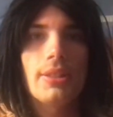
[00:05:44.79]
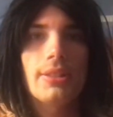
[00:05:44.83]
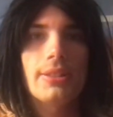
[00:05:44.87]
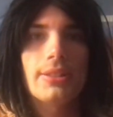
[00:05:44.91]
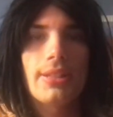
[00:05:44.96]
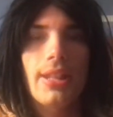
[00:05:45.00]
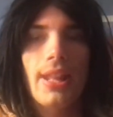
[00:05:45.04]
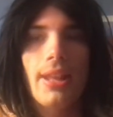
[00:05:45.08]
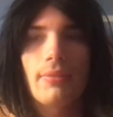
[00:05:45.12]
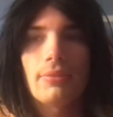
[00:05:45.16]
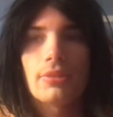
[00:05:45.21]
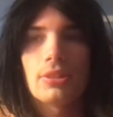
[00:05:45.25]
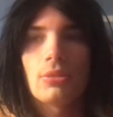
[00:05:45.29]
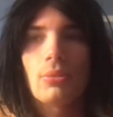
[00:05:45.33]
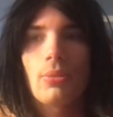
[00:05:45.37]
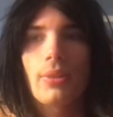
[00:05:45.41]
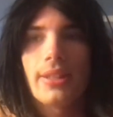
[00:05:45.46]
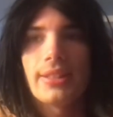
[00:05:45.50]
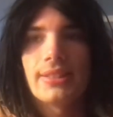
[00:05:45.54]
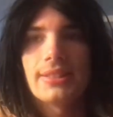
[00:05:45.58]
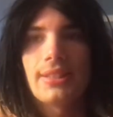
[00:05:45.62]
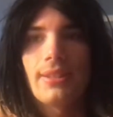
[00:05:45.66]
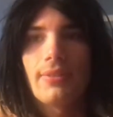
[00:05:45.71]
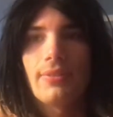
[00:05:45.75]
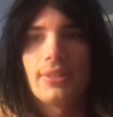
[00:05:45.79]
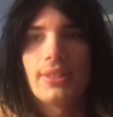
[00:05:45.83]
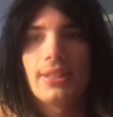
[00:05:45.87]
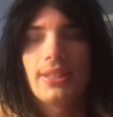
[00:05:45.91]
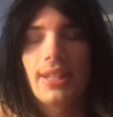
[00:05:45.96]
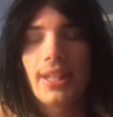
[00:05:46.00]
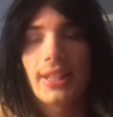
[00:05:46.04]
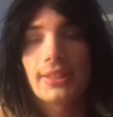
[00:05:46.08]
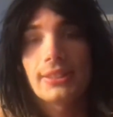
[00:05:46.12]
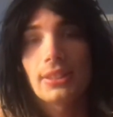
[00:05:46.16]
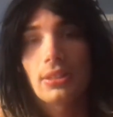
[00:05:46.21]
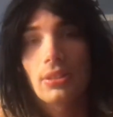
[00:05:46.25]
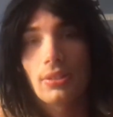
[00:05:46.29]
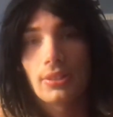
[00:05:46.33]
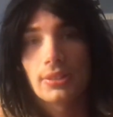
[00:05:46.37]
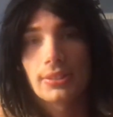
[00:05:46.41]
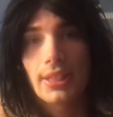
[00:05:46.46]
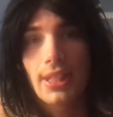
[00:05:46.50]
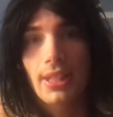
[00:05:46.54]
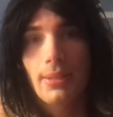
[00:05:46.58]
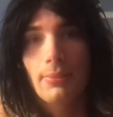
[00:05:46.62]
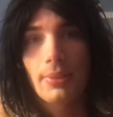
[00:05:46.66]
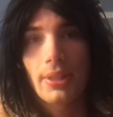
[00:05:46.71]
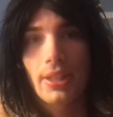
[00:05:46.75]
To that was 2017. That's a long
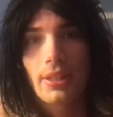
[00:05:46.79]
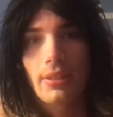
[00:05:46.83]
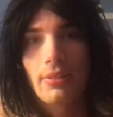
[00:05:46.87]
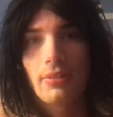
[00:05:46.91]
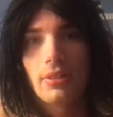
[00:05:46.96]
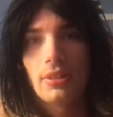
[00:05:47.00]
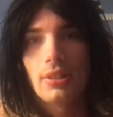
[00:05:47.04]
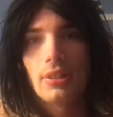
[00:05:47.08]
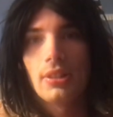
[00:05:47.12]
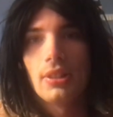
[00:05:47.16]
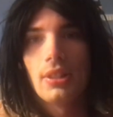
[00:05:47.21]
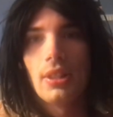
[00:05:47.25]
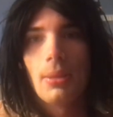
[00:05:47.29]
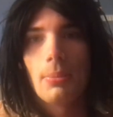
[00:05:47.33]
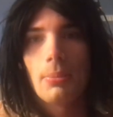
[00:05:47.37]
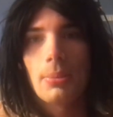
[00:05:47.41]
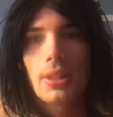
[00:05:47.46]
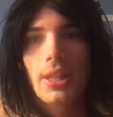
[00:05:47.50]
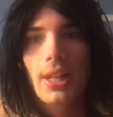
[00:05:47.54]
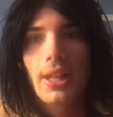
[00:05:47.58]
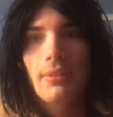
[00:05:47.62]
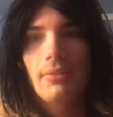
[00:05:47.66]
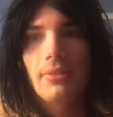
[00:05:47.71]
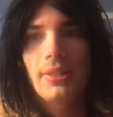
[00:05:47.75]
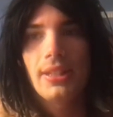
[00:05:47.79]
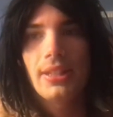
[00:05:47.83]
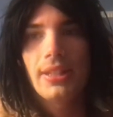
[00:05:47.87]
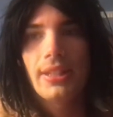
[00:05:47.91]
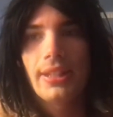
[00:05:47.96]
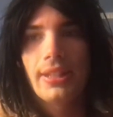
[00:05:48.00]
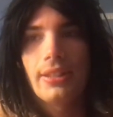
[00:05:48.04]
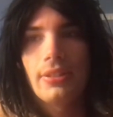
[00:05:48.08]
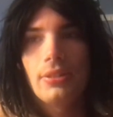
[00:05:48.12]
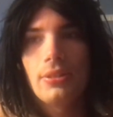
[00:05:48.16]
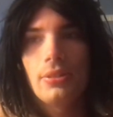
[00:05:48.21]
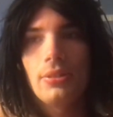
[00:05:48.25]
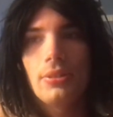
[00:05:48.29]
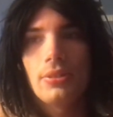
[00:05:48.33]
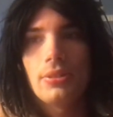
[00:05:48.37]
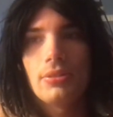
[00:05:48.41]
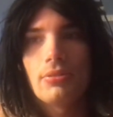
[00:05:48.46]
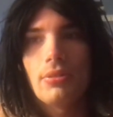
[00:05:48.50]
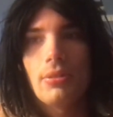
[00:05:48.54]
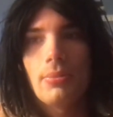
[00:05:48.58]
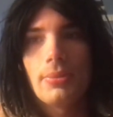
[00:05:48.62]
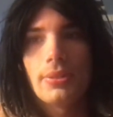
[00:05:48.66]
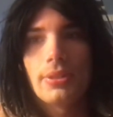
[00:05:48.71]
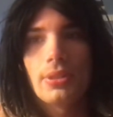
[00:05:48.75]
time ago. But I really didn't get Hulu
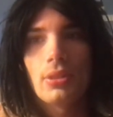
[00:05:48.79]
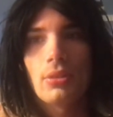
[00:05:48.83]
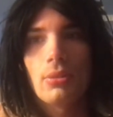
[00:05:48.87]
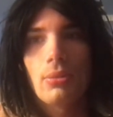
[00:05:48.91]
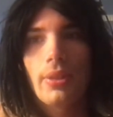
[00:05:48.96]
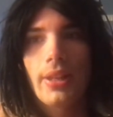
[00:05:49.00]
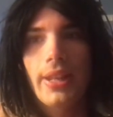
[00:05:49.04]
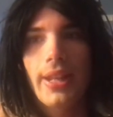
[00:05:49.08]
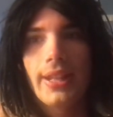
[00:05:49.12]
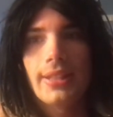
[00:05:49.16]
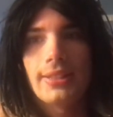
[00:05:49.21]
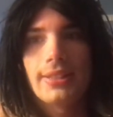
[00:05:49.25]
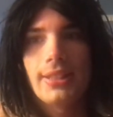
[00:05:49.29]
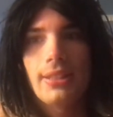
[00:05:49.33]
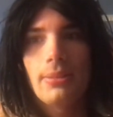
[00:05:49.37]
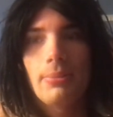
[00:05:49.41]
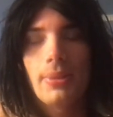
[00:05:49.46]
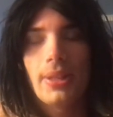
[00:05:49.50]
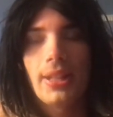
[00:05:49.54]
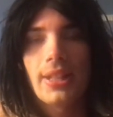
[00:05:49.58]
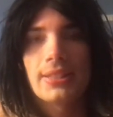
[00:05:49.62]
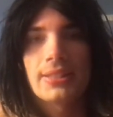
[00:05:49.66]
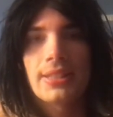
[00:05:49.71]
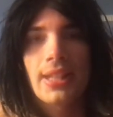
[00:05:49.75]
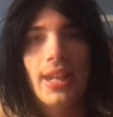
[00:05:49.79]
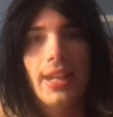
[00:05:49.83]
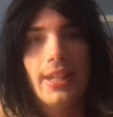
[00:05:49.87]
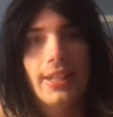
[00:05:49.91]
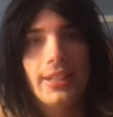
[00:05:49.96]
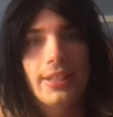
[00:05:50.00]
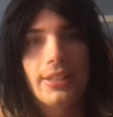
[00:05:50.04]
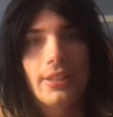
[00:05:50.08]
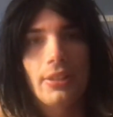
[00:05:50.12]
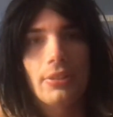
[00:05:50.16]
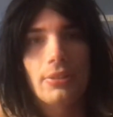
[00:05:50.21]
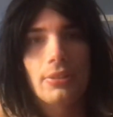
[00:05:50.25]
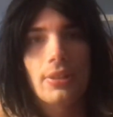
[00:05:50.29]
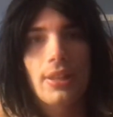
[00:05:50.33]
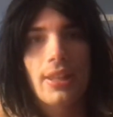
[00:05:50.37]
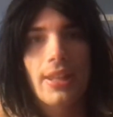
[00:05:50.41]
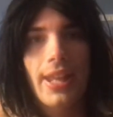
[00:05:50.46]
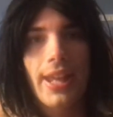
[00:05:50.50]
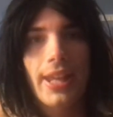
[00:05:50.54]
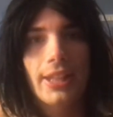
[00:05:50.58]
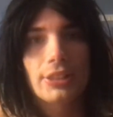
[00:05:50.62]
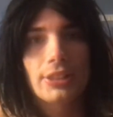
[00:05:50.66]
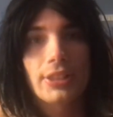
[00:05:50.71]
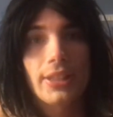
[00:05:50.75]
streaming to 2018 because I didn't know you could
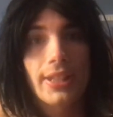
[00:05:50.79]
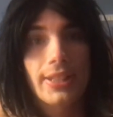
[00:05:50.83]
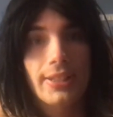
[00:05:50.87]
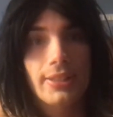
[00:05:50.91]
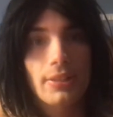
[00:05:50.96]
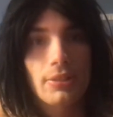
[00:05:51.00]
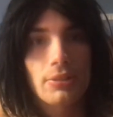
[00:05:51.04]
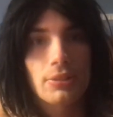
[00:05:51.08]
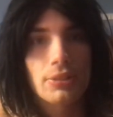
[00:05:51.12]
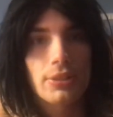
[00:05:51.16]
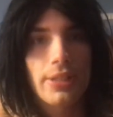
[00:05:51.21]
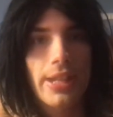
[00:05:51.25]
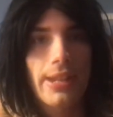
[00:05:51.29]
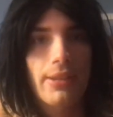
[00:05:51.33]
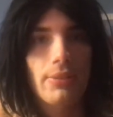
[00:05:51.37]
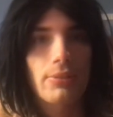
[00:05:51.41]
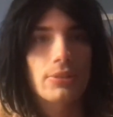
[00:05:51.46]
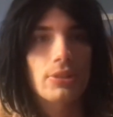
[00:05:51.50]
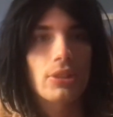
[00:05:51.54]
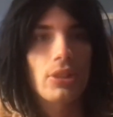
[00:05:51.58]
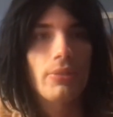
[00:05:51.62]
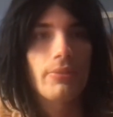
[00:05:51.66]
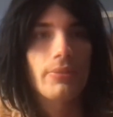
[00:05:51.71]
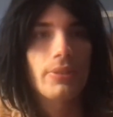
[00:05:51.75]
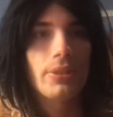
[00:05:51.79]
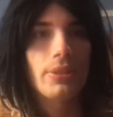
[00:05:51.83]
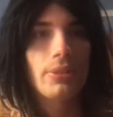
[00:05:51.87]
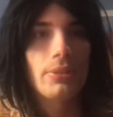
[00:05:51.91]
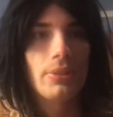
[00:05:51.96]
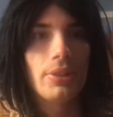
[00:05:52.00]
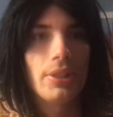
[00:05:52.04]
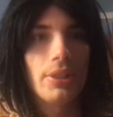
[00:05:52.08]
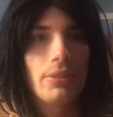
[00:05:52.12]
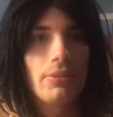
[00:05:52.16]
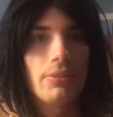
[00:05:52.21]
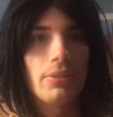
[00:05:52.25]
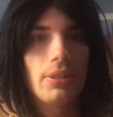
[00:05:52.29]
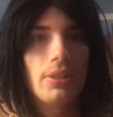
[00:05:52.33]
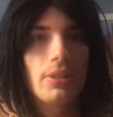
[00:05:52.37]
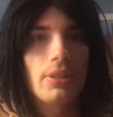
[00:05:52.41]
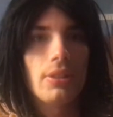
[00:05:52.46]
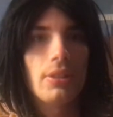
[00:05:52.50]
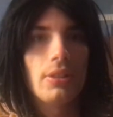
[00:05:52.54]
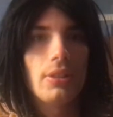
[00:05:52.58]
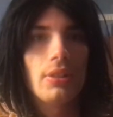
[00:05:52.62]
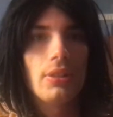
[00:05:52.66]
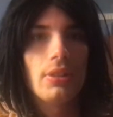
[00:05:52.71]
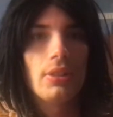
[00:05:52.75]
actually get those channels over Hulu.
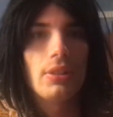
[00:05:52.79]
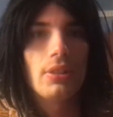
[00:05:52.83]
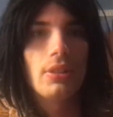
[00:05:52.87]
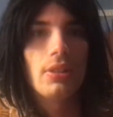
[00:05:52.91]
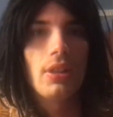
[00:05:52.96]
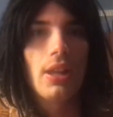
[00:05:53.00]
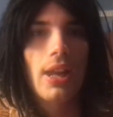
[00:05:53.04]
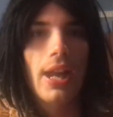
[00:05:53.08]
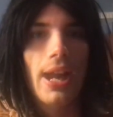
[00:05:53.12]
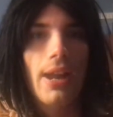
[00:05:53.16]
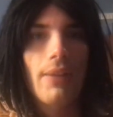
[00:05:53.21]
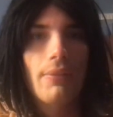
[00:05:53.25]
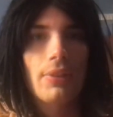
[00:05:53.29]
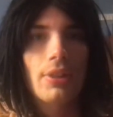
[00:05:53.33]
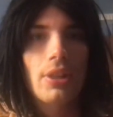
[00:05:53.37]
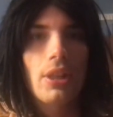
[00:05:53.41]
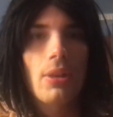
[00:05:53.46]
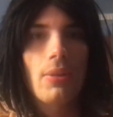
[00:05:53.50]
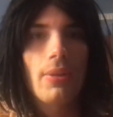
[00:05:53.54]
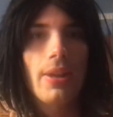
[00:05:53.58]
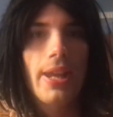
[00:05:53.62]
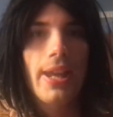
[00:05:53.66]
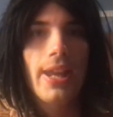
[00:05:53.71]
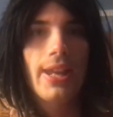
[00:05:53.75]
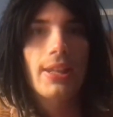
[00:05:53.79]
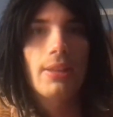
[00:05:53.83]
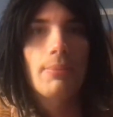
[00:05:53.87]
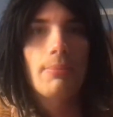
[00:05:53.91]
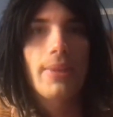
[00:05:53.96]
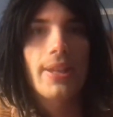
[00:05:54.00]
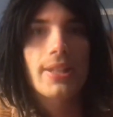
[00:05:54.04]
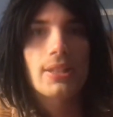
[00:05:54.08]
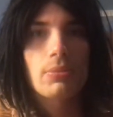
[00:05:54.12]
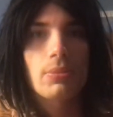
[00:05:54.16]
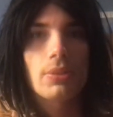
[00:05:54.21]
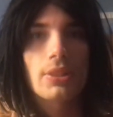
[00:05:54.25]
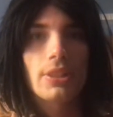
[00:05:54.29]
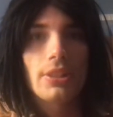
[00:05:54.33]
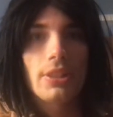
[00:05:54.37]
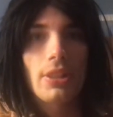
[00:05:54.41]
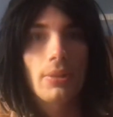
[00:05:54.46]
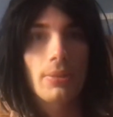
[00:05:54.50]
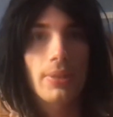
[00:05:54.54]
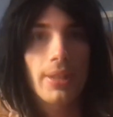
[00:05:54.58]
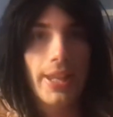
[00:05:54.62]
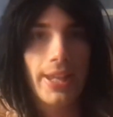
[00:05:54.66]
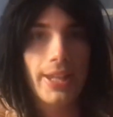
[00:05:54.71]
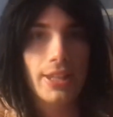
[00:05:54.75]
I would go ahead and mess with the
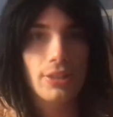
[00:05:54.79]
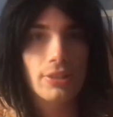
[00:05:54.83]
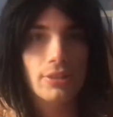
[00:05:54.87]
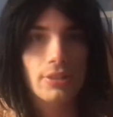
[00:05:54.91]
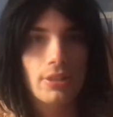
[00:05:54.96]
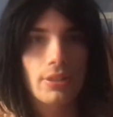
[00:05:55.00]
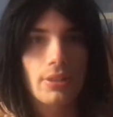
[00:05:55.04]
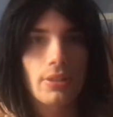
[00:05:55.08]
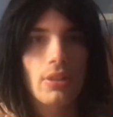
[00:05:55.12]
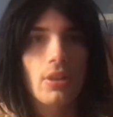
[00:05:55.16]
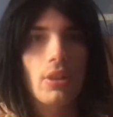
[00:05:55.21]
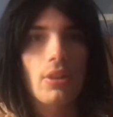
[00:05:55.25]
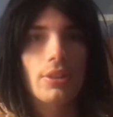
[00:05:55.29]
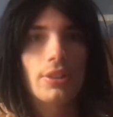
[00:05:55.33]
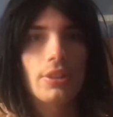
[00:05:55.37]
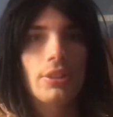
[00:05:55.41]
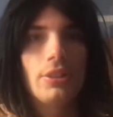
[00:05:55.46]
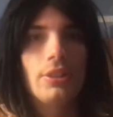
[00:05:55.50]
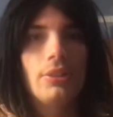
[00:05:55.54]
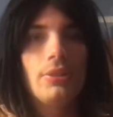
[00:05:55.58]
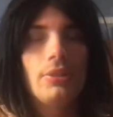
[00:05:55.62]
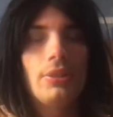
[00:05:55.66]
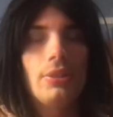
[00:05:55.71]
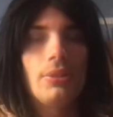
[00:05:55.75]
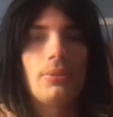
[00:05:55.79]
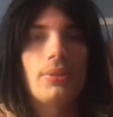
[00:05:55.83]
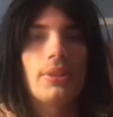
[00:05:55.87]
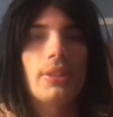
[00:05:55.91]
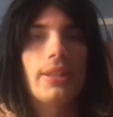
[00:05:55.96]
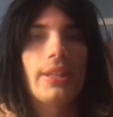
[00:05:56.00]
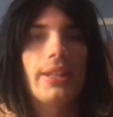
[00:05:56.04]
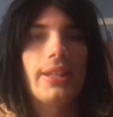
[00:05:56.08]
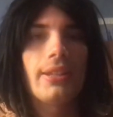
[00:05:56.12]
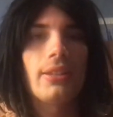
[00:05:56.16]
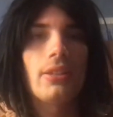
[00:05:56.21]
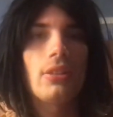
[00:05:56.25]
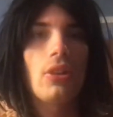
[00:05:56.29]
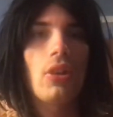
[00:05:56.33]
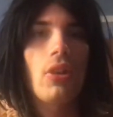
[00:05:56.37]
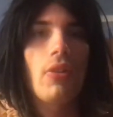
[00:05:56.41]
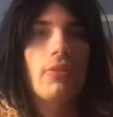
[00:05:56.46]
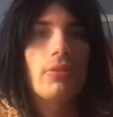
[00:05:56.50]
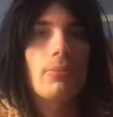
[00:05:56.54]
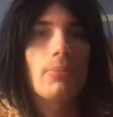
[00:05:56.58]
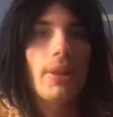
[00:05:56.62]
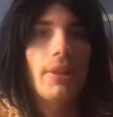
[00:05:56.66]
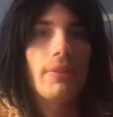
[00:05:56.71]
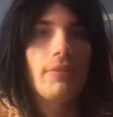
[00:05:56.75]
location on the Hulu thing over
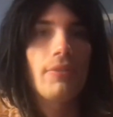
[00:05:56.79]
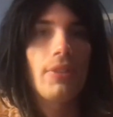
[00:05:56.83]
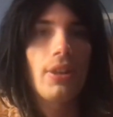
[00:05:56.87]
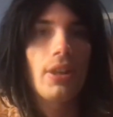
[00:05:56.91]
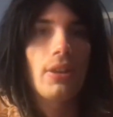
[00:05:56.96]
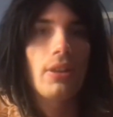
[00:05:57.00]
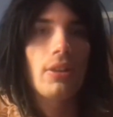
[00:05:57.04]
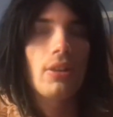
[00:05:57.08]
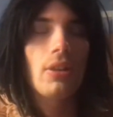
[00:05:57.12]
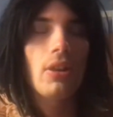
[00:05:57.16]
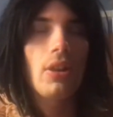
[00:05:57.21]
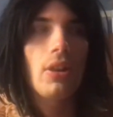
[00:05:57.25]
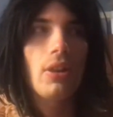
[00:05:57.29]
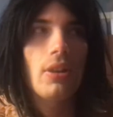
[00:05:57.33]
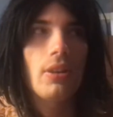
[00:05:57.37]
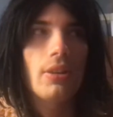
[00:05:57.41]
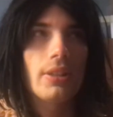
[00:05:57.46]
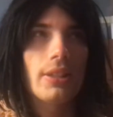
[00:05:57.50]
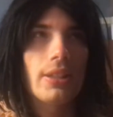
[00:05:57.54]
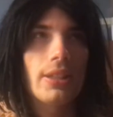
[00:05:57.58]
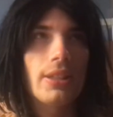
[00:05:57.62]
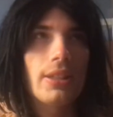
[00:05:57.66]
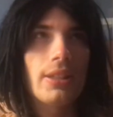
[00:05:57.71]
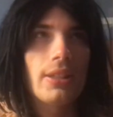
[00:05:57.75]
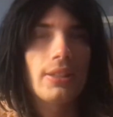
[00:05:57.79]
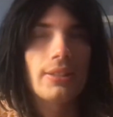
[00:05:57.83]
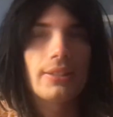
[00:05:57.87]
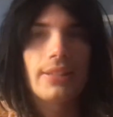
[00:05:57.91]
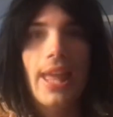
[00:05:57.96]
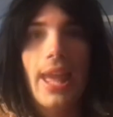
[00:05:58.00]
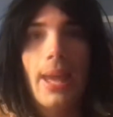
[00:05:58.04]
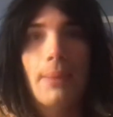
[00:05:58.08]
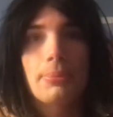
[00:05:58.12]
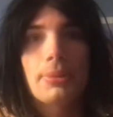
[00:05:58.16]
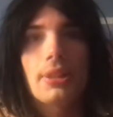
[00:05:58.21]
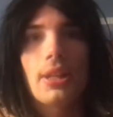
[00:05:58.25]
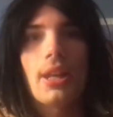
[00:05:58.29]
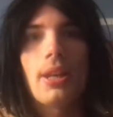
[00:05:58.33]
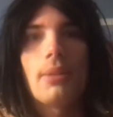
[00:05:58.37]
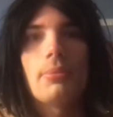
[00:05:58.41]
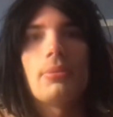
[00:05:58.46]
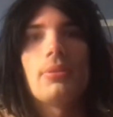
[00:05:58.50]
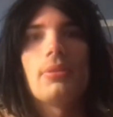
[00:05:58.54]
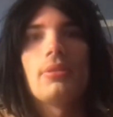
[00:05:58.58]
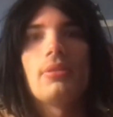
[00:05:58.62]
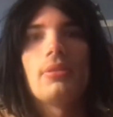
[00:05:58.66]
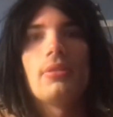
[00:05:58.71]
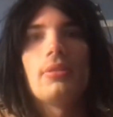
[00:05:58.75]
my phone, on a laptop.
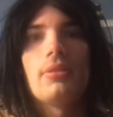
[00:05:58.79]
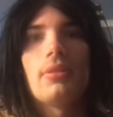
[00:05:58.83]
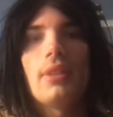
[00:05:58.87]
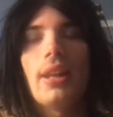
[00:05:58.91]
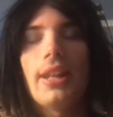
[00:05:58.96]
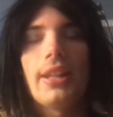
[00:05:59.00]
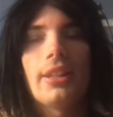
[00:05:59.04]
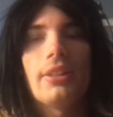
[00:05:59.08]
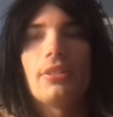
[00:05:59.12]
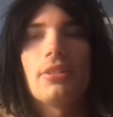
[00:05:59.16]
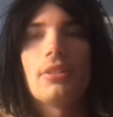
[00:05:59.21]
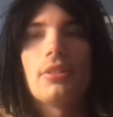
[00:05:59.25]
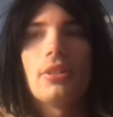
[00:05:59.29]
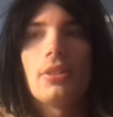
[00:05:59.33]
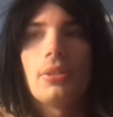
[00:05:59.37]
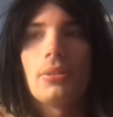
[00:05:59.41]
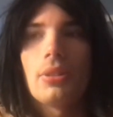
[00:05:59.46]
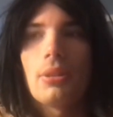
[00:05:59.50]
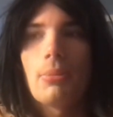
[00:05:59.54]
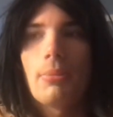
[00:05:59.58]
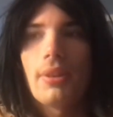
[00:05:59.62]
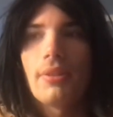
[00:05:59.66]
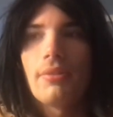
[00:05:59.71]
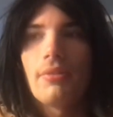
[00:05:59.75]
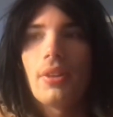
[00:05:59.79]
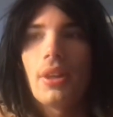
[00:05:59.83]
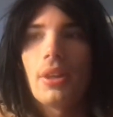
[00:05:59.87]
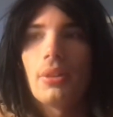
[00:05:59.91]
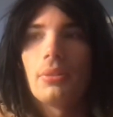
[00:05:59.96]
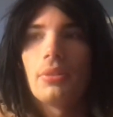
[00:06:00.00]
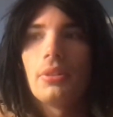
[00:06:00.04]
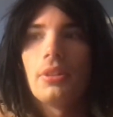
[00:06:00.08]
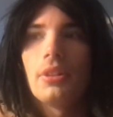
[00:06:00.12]
I couldn't do it on my phone.